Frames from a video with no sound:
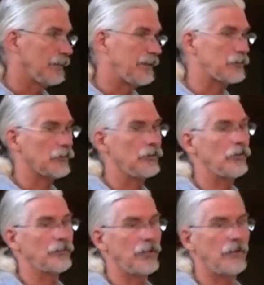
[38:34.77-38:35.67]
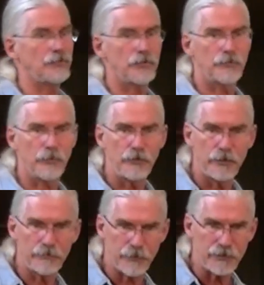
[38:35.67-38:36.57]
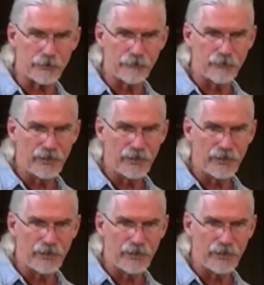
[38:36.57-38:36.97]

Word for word: He may turn you over to the officer and throw you into prison.